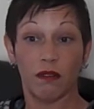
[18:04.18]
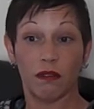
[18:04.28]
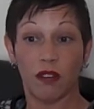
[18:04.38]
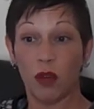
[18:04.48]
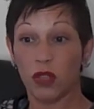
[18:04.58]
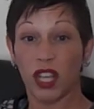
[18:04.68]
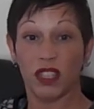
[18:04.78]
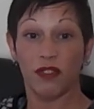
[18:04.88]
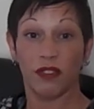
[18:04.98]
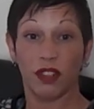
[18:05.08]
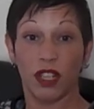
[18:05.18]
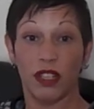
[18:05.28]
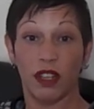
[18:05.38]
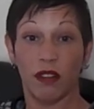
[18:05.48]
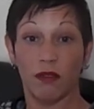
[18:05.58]
I would get a different
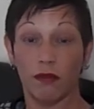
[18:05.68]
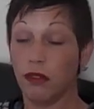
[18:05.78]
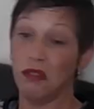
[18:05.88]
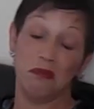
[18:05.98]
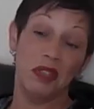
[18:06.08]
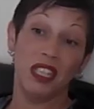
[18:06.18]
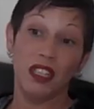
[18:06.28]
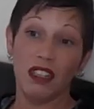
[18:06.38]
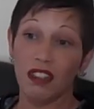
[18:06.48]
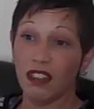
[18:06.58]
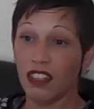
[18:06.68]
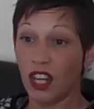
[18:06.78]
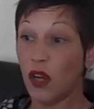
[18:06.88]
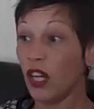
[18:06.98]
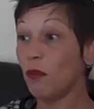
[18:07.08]
cleaner. You
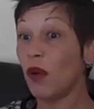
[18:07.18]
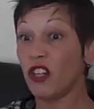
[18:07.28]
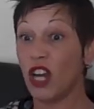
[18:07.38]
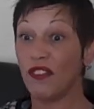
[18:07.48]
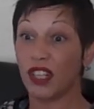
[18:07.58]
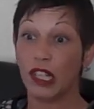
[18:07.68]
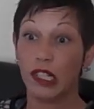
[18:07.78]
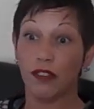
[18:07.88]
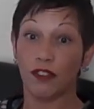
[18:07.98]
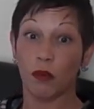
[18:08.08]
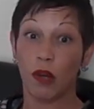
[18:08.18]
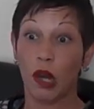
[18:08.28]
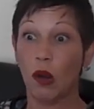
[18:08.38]
know, and I might not have a cleaner for a while.